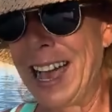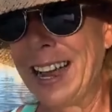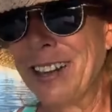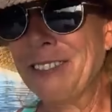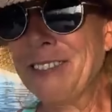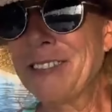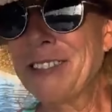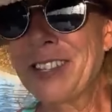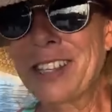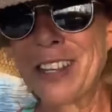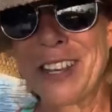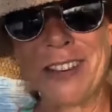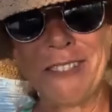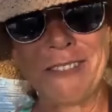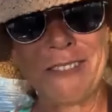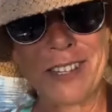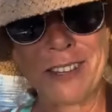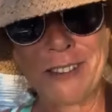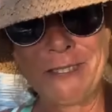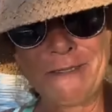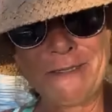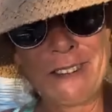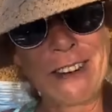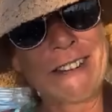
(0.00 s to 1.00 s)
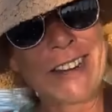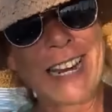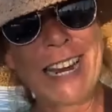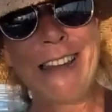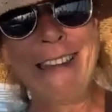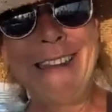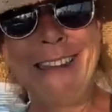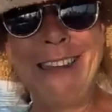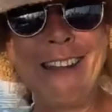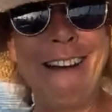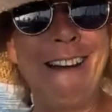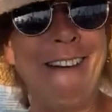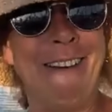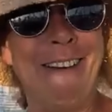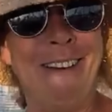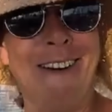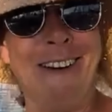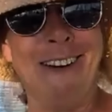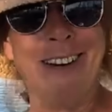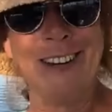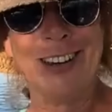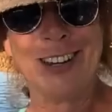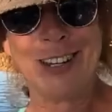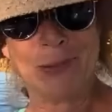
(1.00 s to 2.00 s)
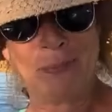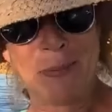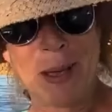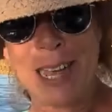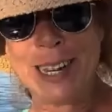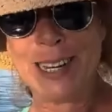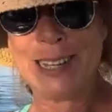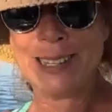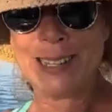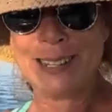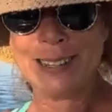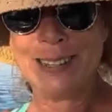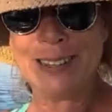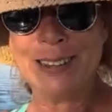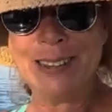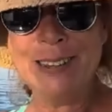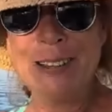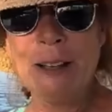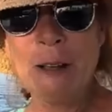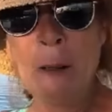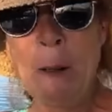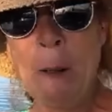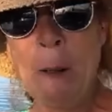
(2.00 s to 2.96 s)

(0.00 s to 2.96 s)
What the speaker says: And also, it was a very large basin